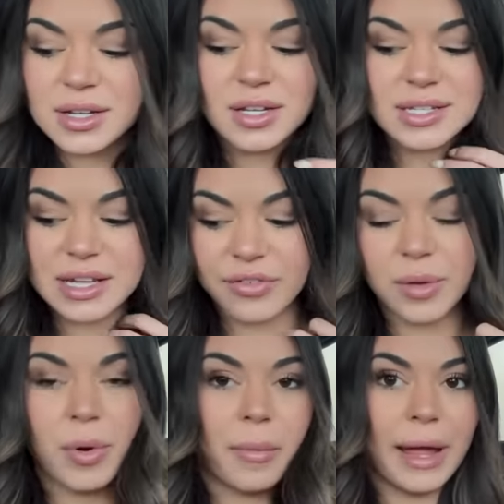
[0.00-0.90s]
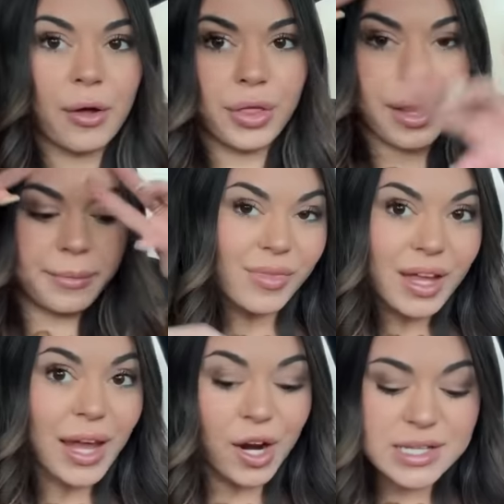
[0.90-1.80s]
it's definitely probably healthy.
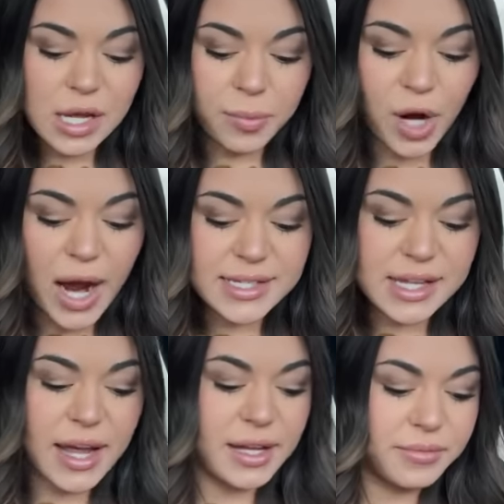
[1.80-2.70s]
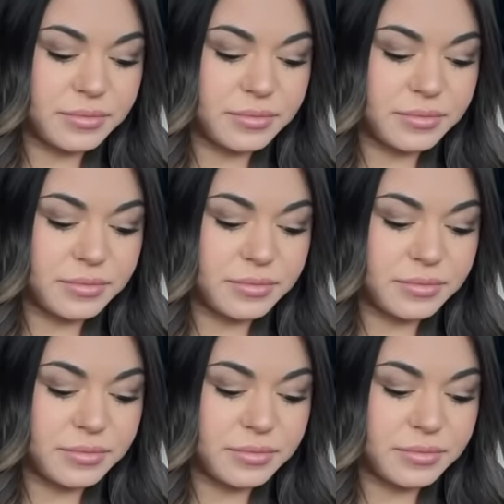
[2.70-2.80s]
Carrots help your eyesight.